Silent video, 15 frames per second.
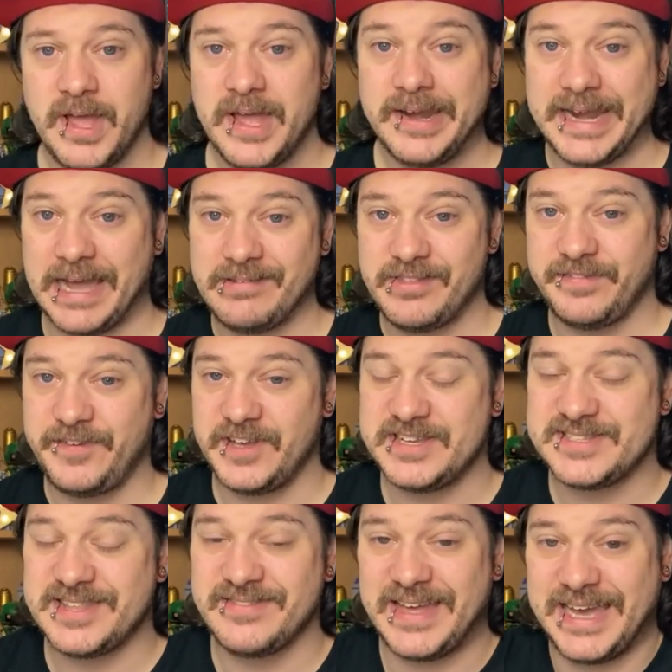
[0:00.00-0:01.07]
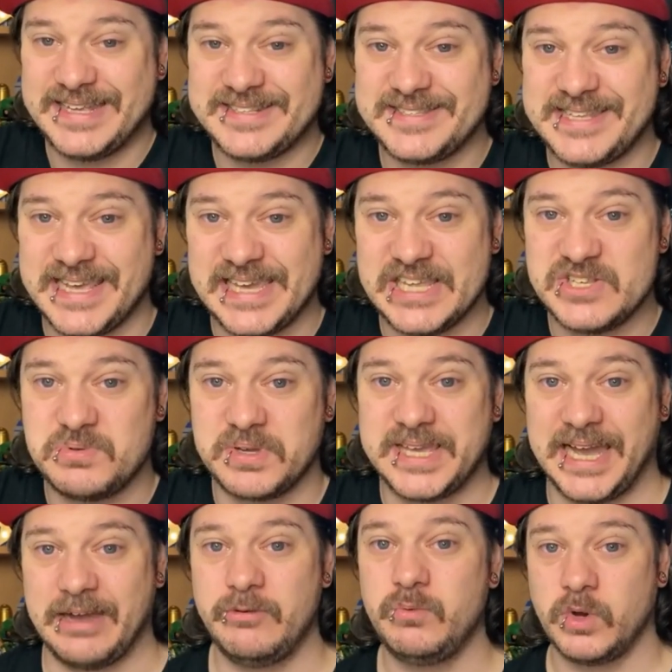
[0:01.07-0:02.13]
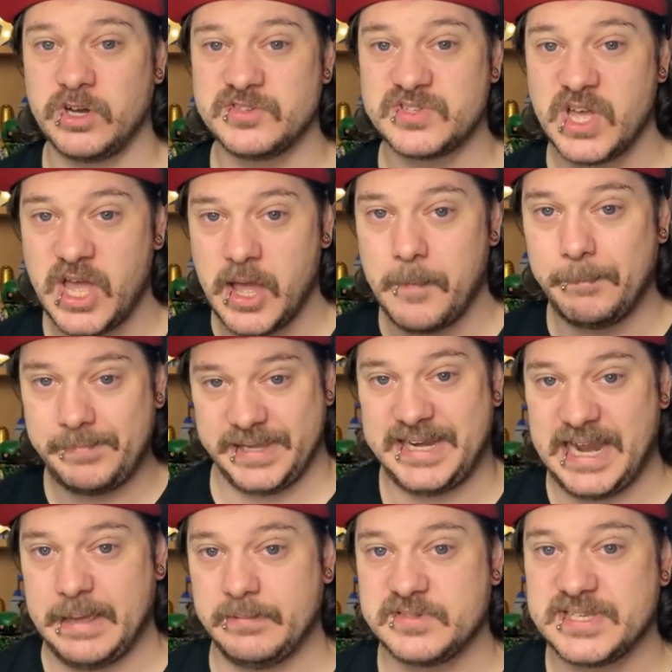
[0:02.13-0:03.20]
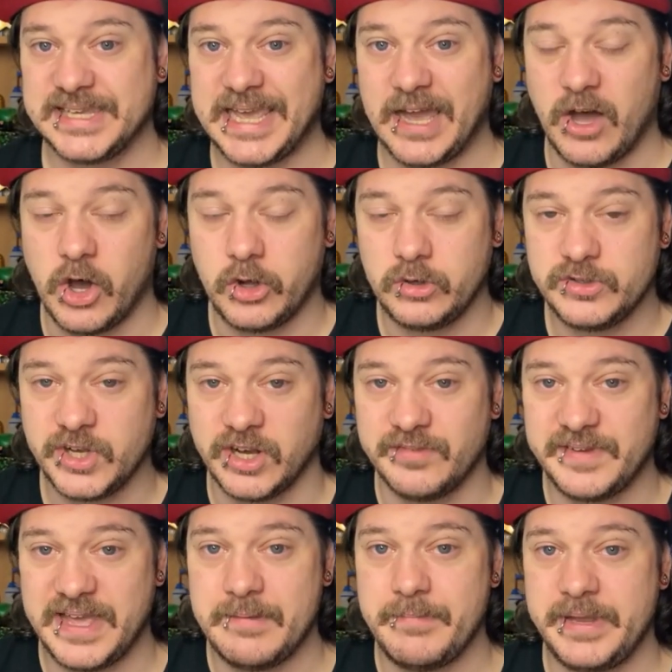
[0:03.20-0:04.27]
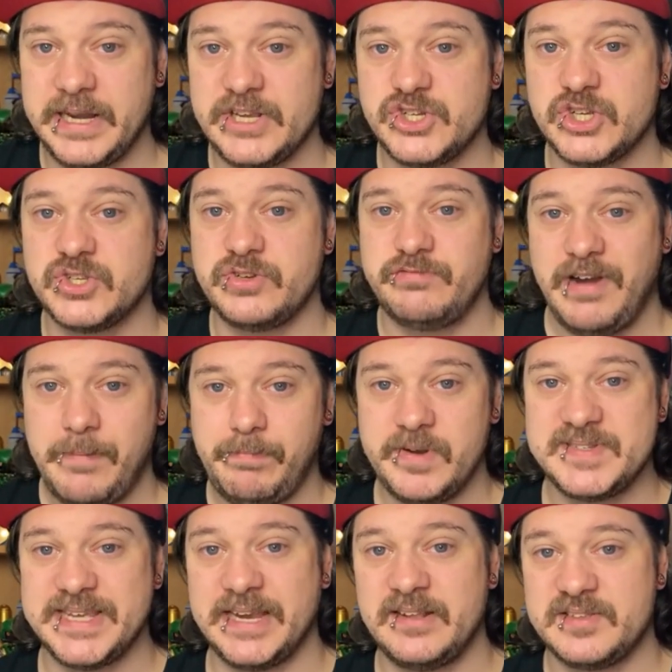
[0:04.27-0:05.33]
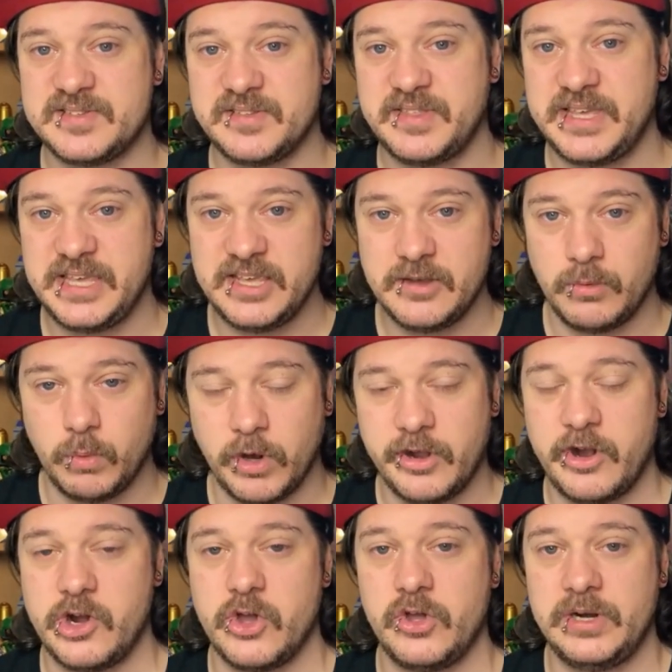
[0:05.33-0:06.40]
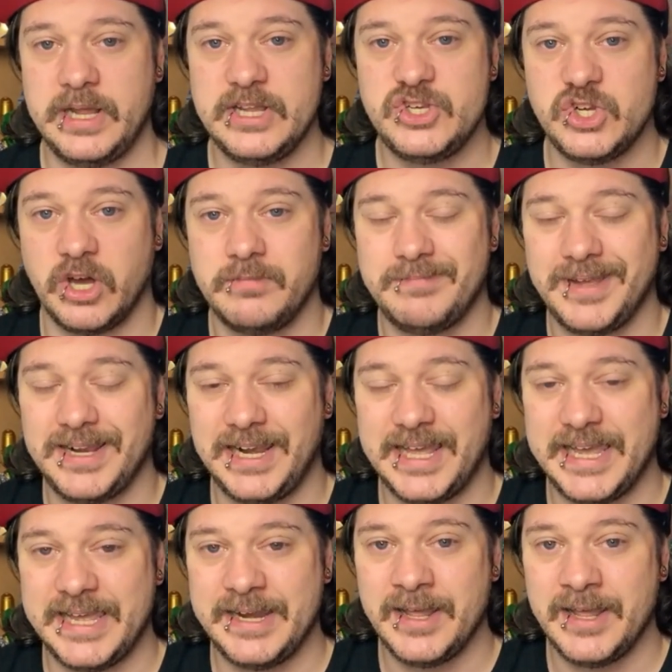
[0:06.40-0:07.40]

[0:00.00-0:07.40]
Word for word: Now, the first thing that I had to take into account was being able to get hold of a miniature to represent the one and only John McClane.